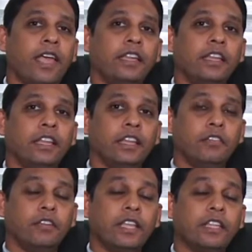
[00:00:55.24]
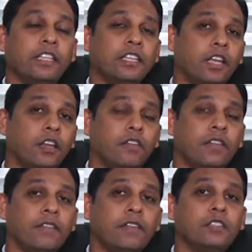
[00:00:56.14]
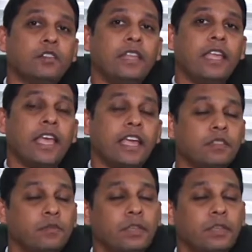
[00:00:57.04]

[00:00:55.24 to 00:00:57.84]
and if you take the turnover levels today, has